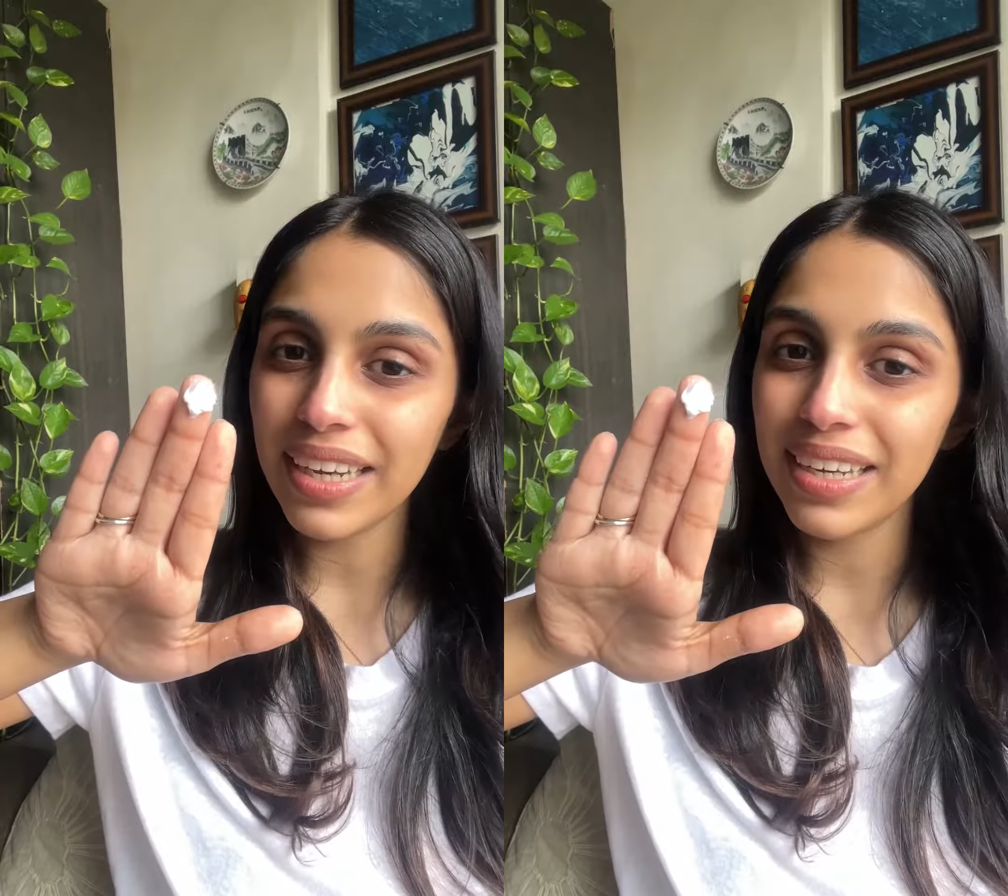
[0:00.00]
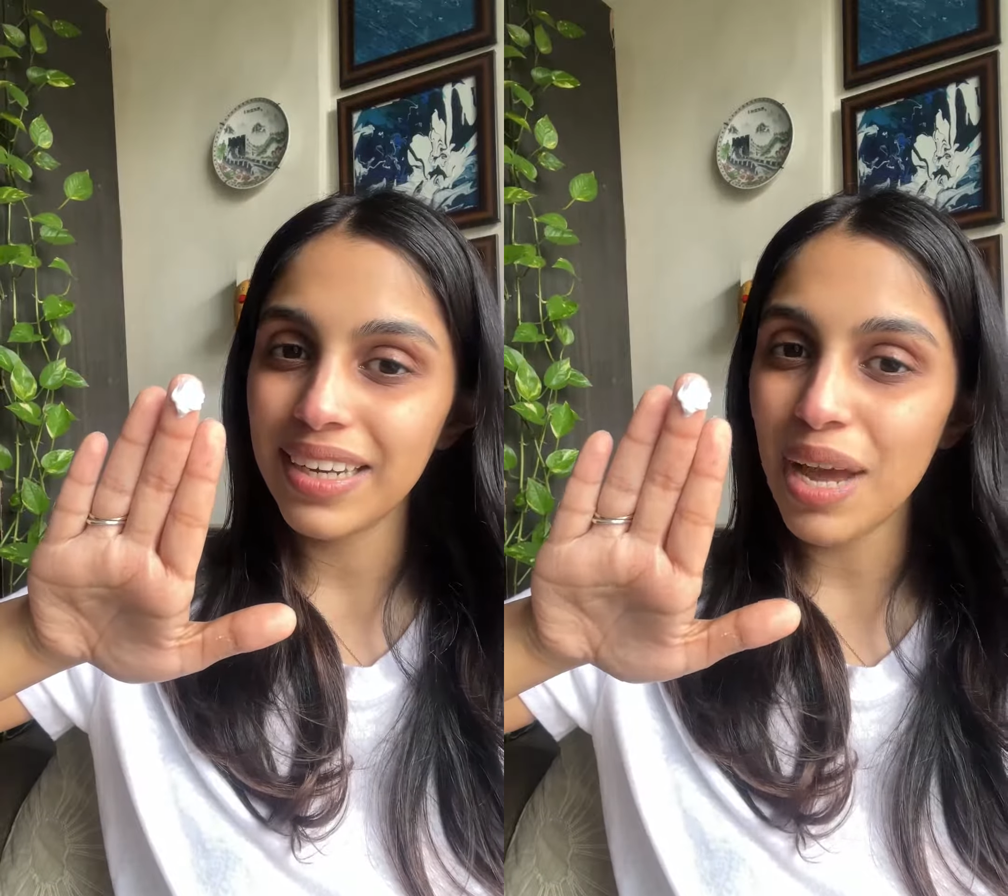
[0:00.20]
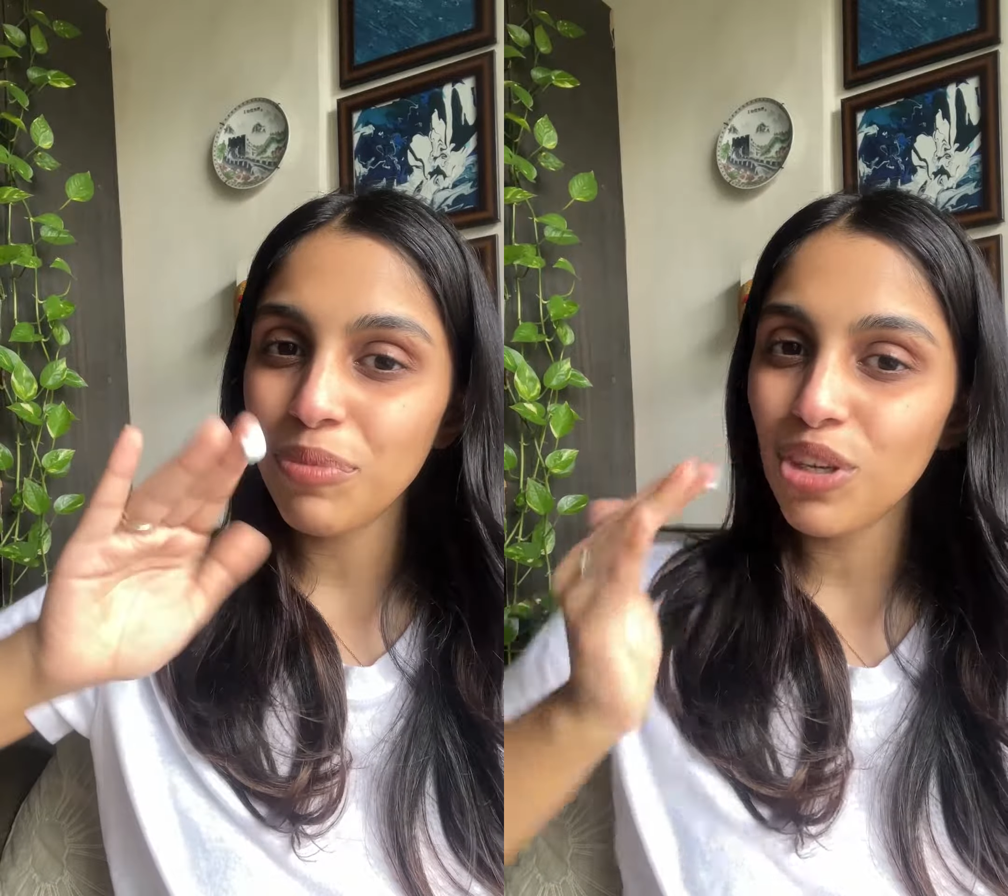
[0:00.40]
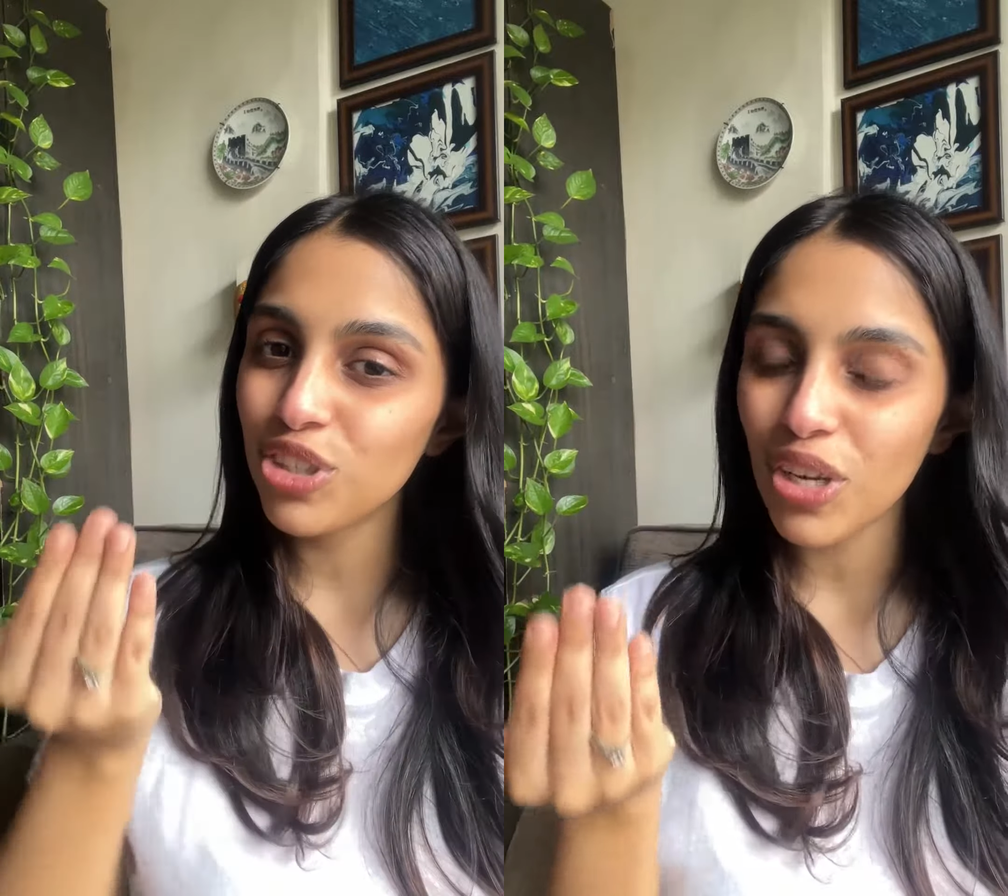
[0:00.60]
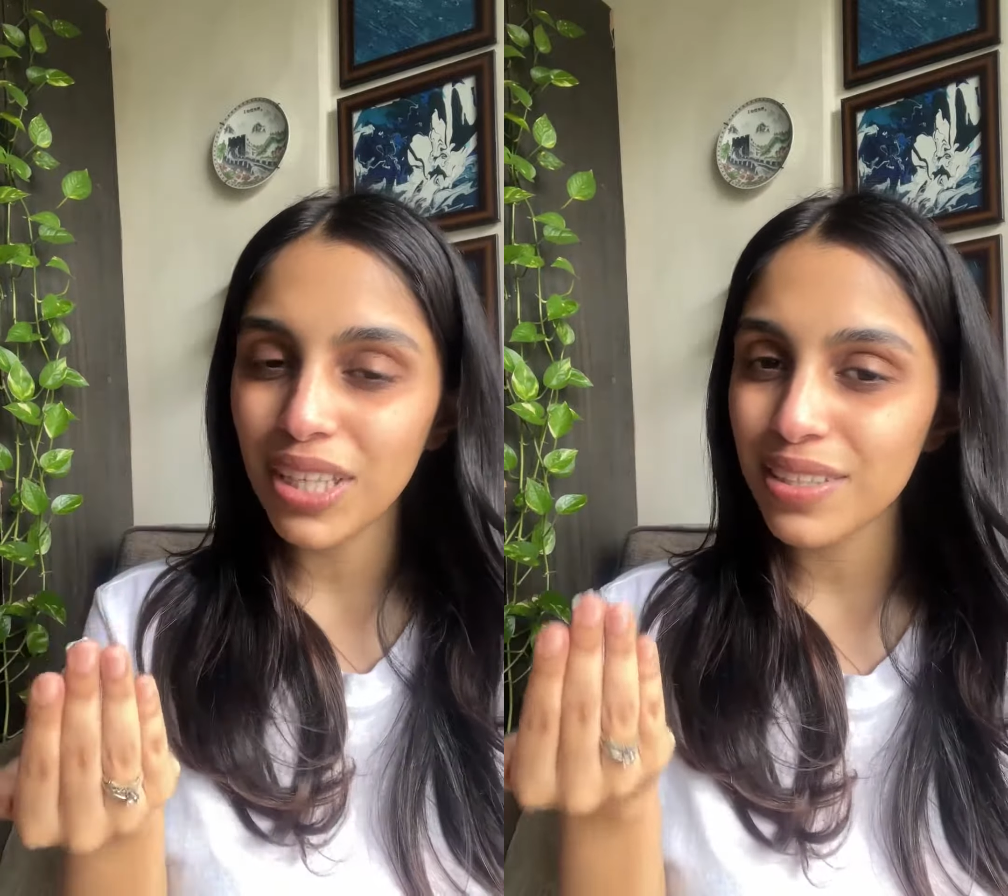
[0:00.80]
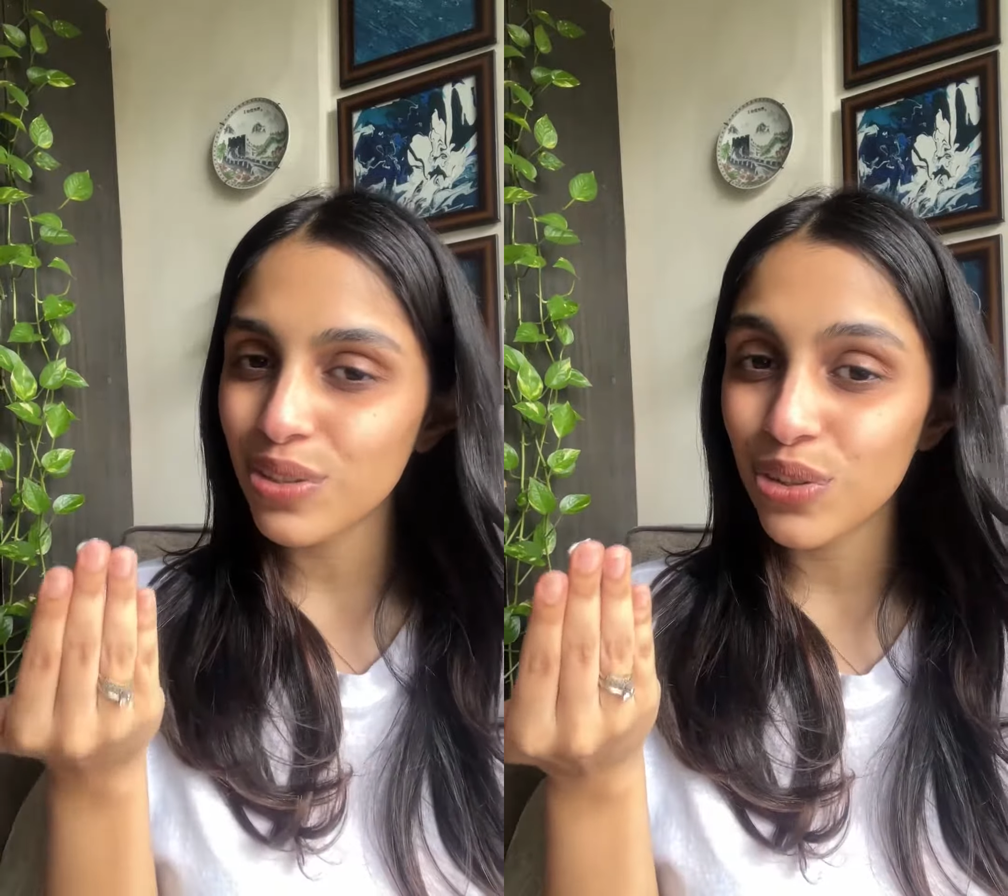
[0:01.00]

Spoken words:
and I'm not sure that this is